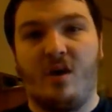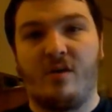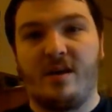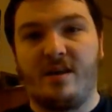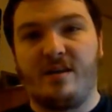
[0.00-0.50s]

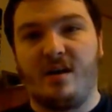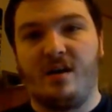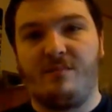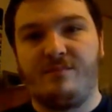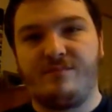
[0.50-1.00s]
And
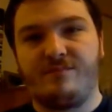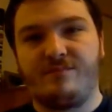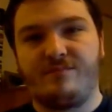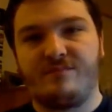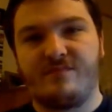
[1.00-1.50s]

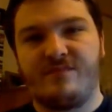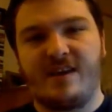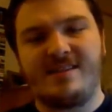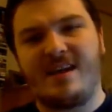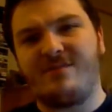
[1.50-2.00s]

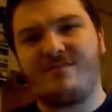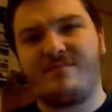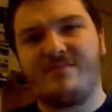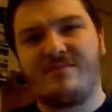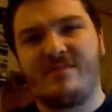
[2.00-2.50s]
finds
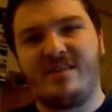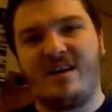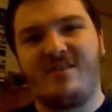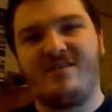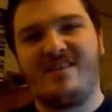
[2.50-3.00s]
out,
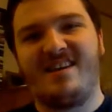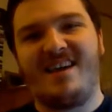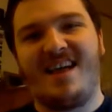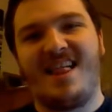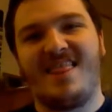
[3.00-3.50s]

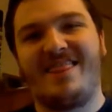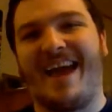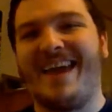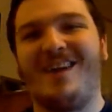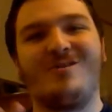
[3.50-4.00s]

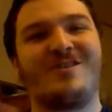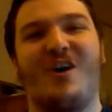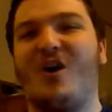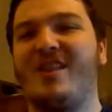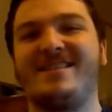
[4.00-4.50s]
that it
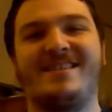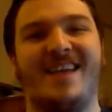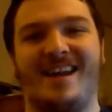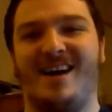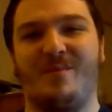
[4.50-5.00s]
was all a
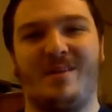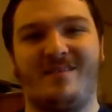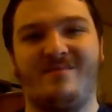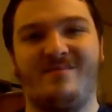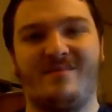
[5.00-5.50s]
setup,
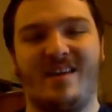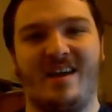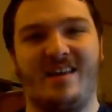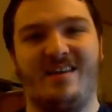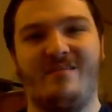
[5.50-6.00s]

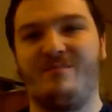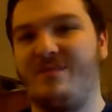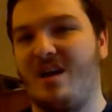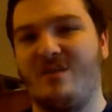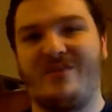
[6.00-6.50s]
and
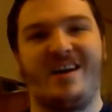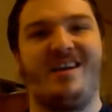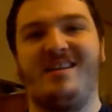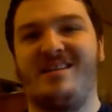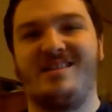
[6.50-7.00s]
Yao
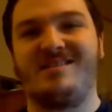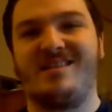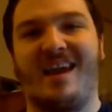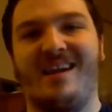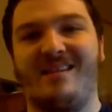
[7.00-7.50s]
Fei
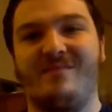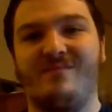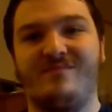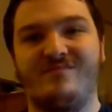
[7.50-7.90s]
gets taken.